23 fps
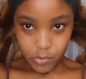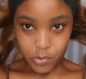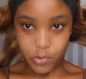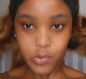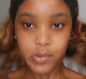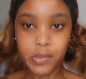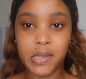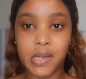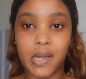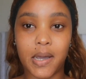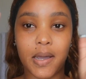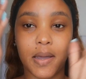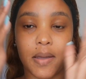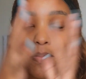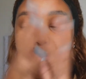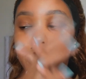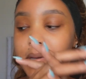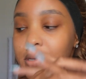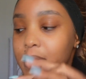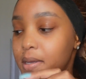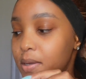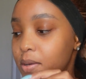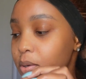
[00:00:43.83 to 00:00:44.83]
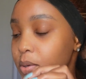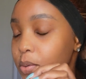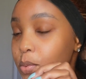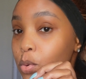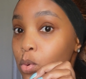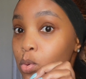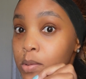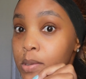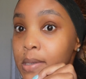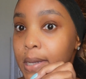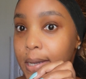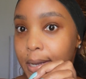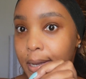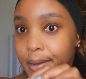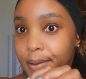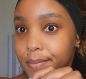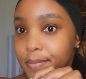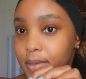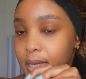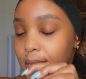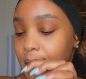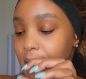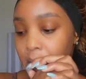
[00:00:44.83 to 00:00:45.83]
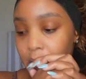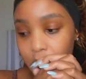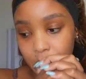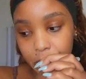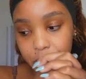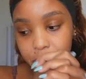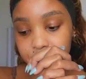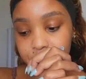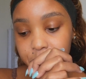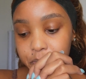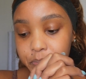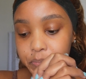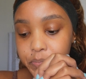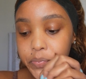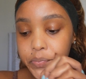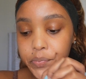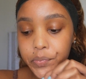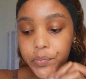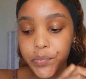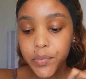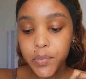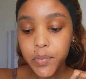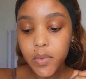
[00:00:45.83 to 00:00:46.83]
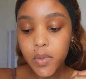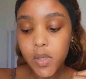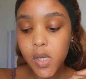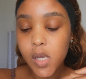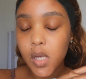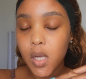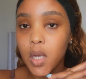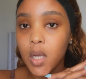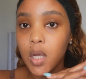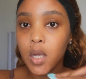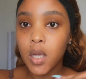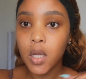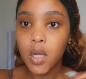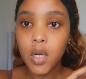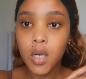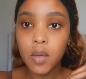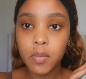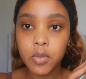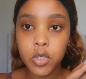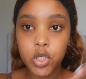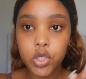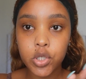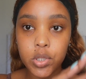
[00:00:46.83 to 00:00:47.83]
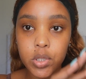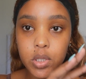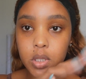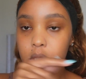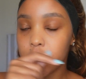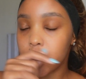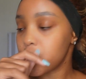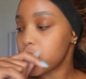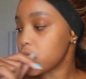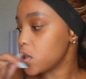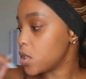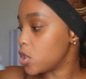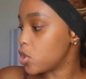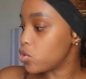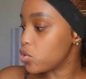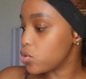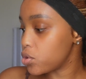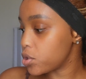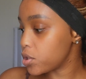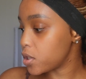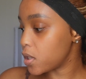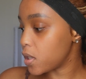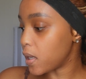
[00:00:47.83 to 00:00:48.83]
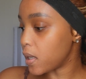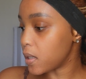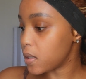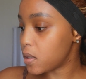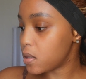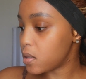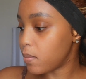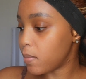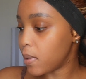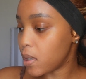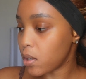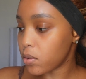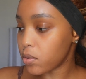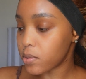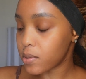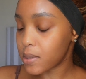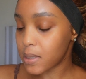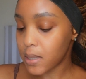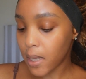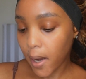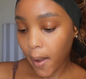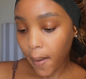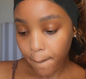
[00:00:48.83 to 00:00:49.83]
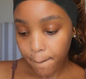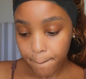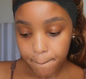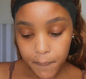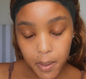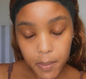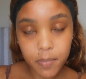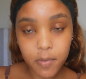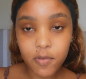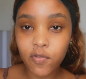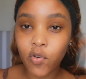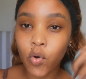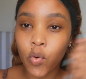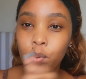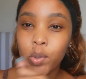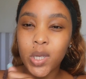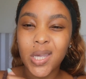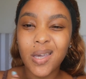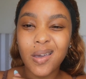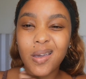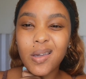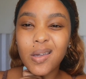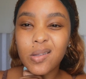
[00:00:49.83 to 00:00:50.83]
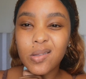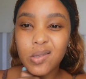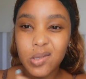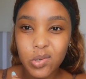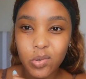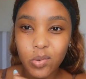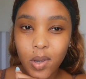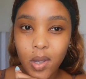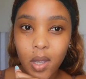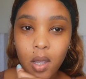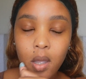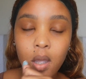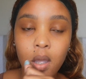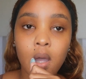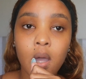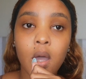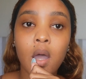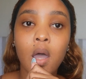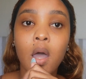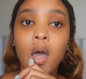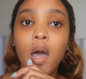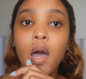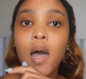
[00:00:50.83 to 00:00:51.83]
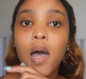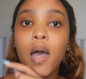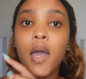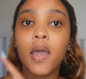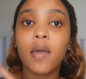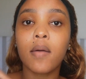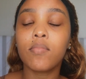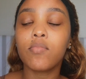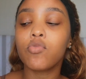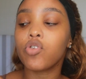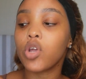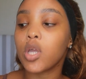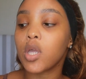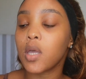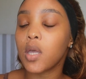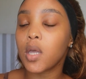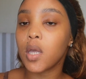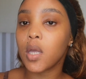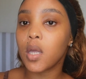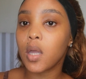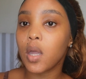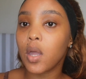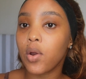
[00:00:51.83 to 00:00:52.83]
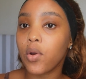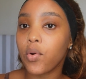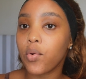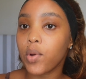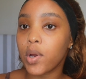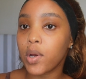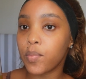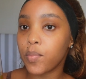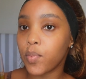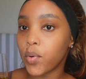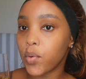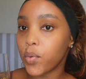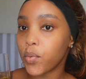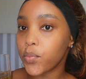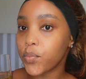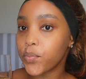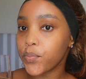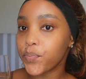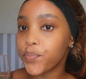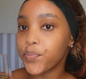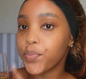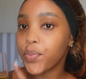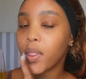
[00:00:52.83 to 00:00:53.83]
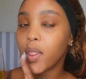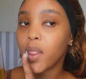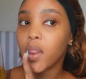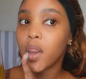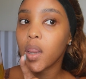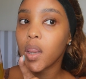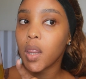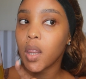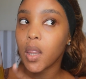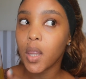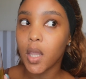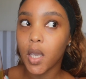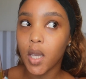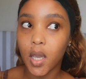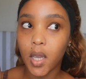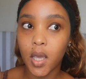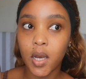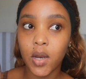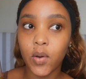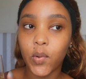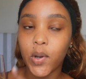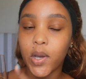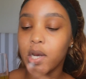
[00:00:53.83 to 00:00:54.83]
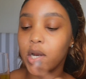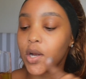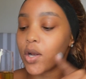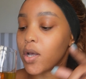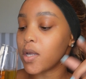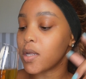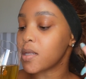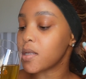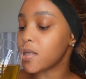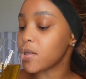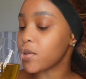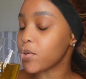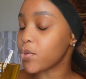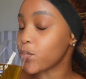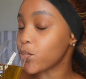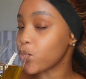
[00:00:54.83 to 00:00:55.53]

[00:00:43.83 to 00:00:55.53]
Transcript: Uzagabi. Anyway, let me just introduce you guys to my little setup before we get into it. I am drinking Red Bull in a wine glass.